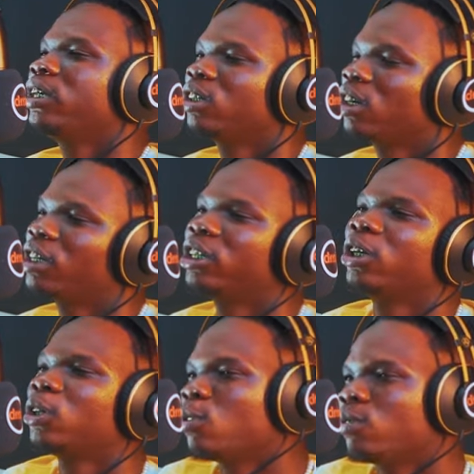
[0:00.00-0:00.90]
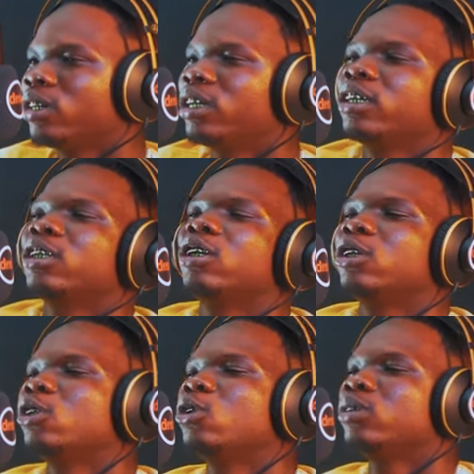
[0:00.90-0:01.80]
things are gonna turn over, and,
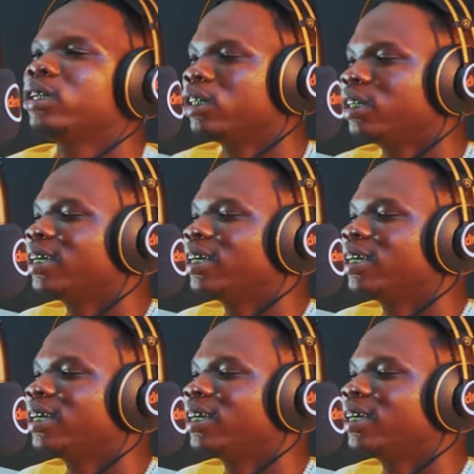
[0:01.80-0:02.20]
and you know what I'm saying. The